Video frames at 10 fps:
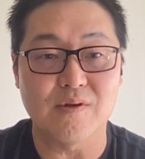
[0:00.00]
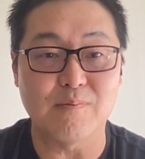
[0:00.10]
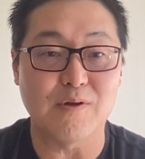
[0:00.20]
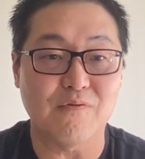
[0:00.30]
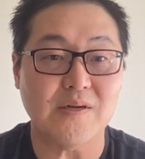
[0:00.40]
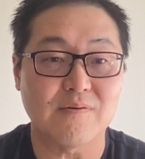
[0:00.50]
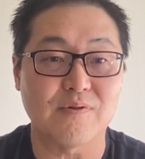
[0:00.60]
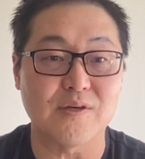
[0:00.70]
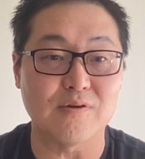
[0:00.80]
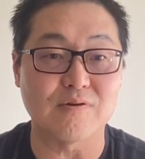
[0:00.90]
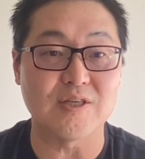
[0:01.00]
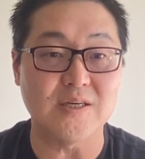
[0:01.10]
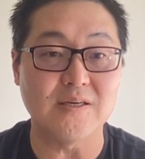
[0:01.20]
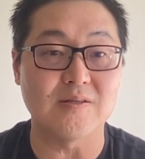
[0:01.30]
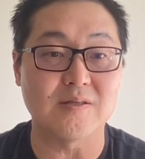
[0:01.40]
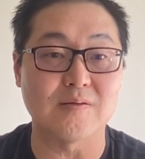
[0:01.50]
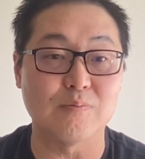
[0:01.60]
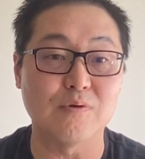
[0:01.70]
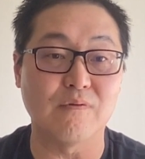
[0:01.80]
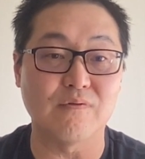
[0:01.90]
I mean, effectively, your cheese has
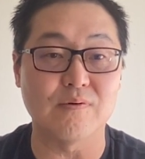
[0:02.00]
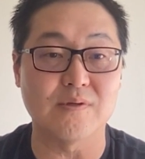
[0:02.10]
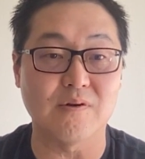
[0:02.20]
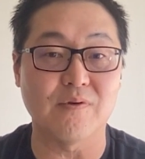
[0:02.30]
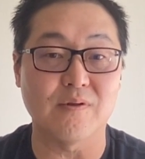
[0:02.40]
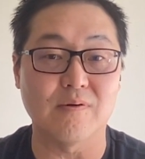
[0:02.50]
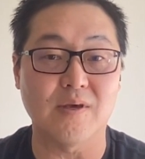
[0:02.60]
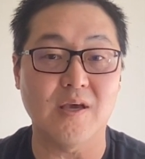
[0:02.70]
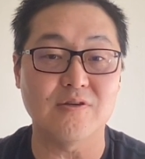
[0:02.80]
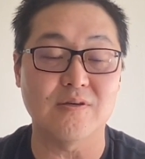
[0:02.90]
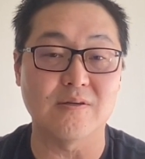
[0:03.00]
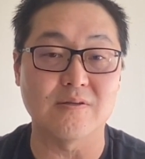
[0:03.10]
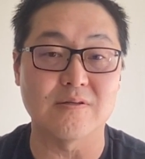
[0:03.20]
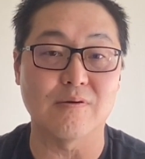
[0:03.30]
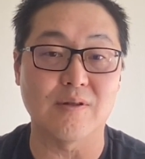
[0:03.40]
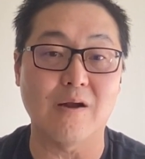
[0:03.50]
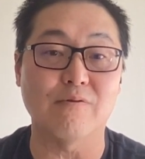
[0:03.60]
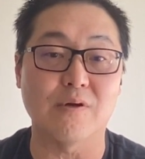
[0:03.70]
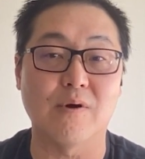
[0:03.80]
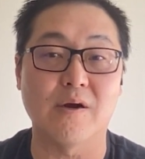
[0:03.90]
moved to a different location. And so that
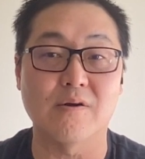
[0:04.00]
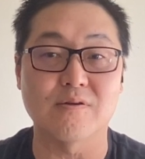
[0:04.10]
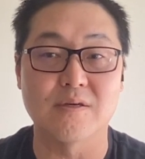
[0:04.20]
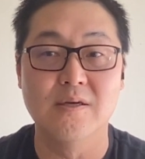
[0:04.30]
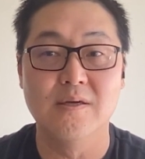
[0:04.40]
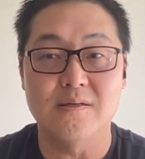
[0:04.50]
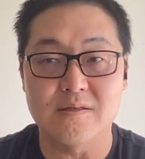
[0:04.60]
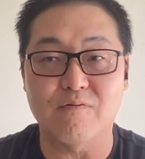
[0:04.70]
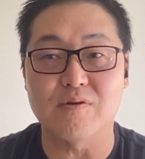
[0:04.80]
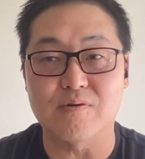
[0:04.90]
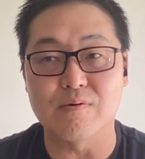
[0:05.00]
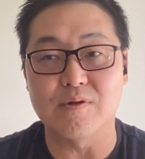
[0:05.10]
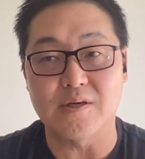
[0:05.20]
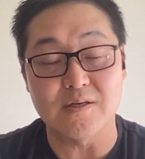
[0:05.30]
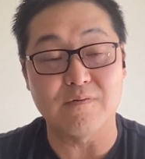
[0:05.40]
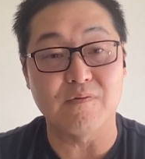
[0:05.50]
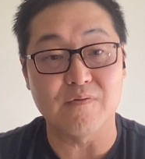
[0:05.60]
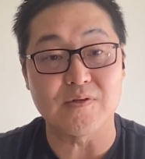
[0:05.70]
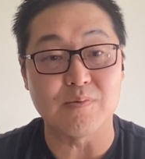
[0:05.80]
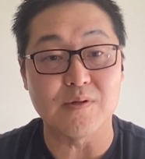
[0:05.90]
requires different tooling and different
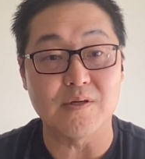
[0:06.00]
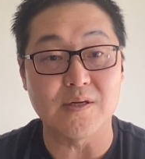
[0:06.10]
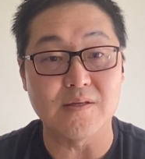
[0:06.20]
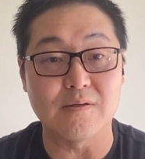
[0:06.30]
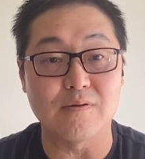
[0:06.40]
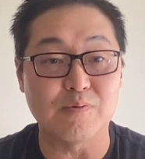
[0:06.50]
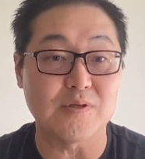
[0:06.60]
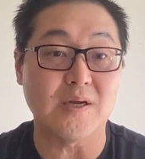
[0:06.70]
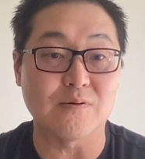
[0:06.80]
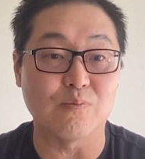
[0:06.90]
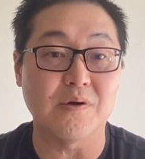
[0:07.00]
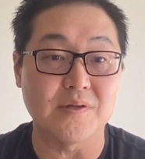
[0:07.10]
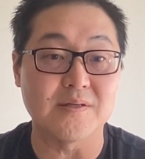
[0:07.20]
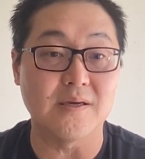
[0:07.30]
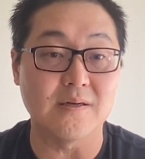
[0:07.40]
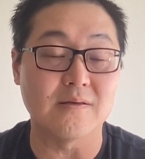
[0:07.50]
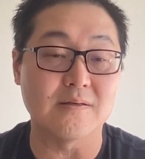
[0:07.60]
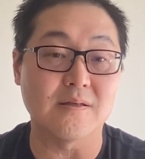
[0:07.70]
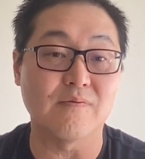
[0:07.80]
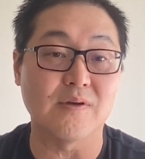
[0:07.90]
visibility to protect where the data is
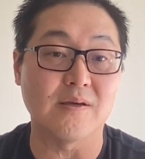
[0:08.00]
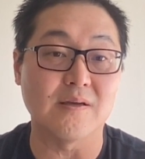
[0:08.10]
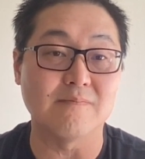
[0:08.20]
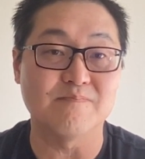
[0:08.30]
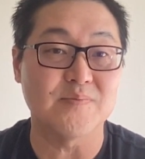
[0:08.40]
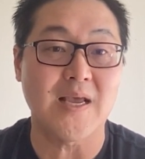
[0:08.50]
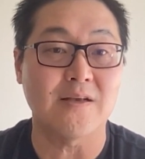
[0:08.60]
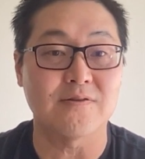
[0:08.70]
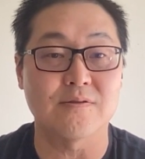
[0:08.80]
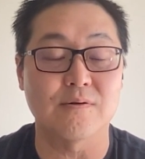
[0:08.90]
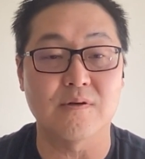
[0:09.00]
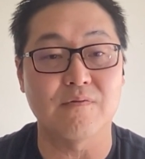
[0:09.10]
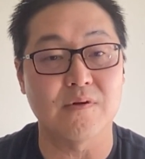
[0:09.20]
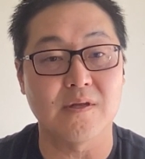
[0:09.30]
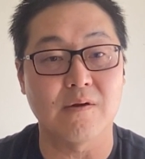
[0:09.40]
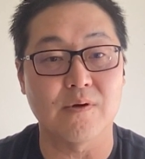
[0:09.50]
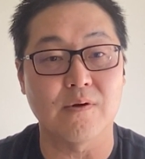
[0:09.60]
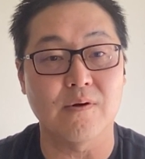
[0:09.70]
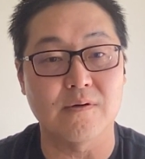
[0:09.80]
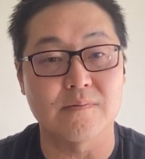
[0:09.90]
living. And SaaS is no different in that regard.